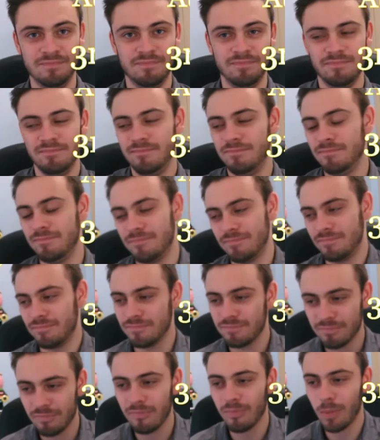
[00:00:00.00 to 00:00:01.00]

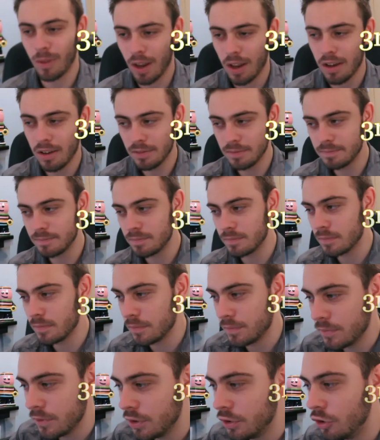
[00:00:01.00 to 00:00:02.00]

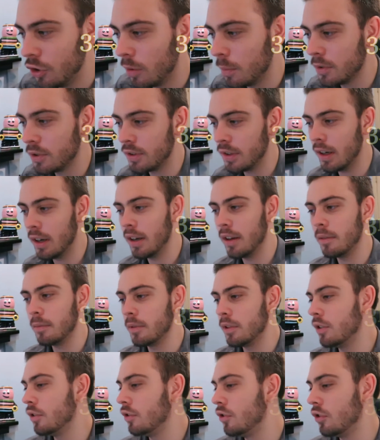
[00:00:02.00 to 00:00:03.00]
Good job, Australia.
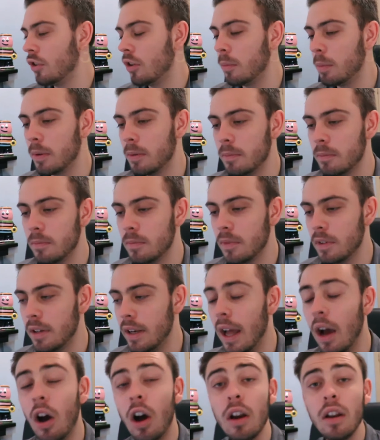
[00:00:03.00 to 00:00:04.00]
Good job.
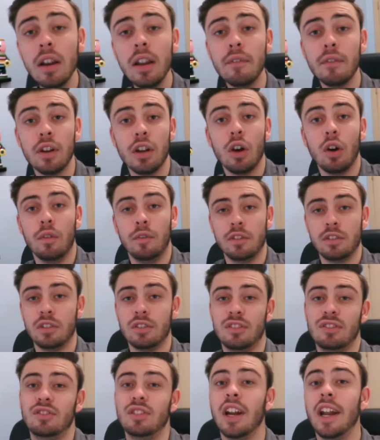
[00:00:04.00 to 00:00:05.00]
Now I don't even know if it's
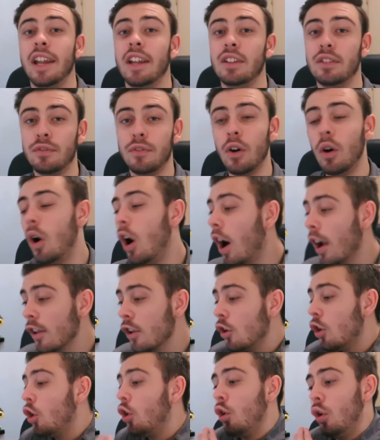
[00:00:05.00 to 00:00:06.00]
Australia's fault. I
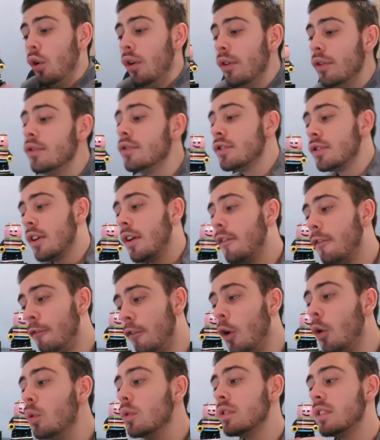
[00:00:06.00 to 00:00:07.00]
don't know whose
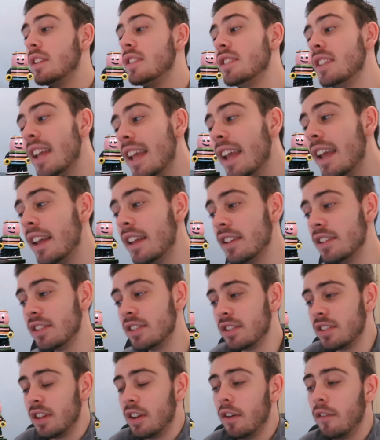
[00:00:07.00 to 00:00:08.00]
fault this
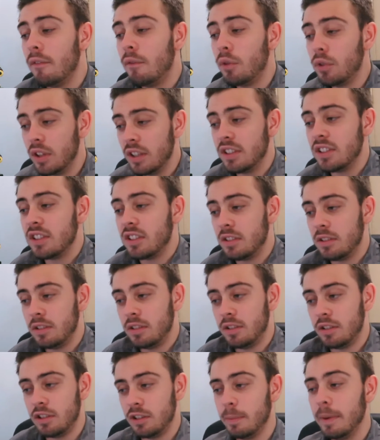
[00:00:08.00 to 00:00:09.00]
is for this
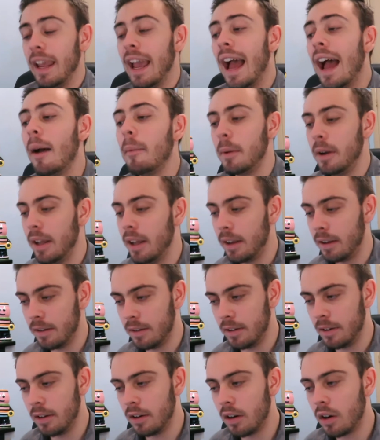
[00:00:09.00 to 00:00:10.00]
to be happening.
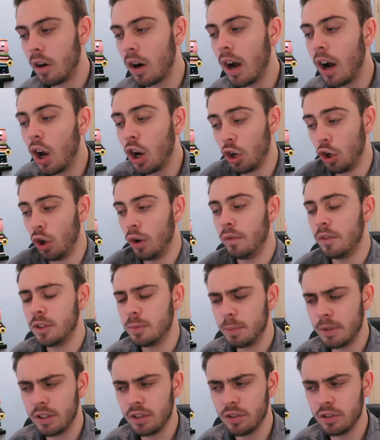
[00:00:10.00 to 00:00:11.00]
Alright, I don't know if
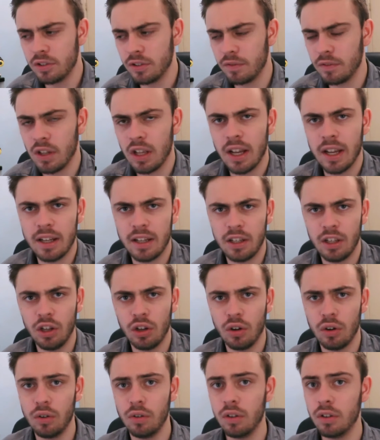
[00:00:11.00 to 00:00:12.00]
it's because of, like,
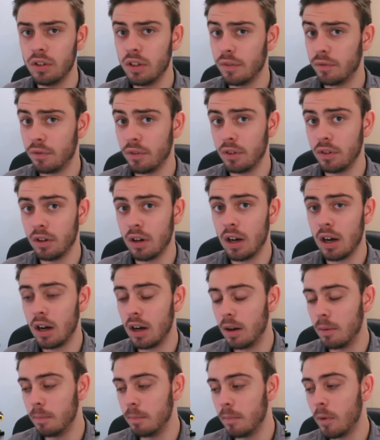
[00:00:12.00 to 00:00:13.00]
you know, the different
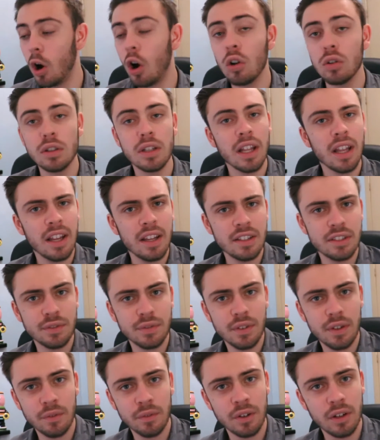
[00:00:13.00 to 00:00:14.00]
holidays
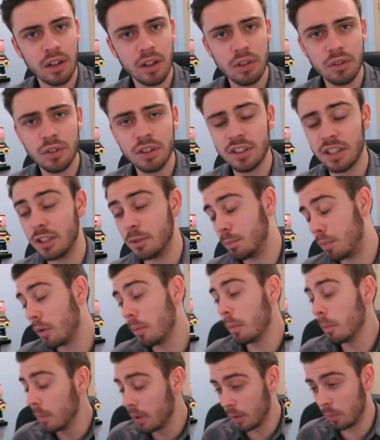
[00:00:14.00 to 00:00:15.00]
for different countries. That's
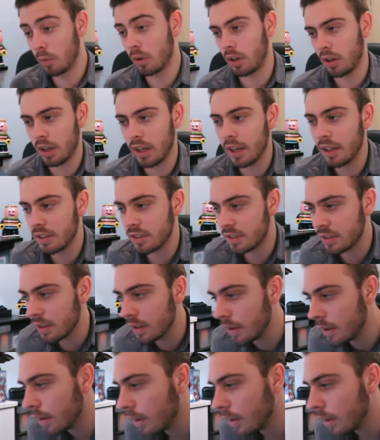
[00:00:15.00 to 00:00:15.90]
probably what it is.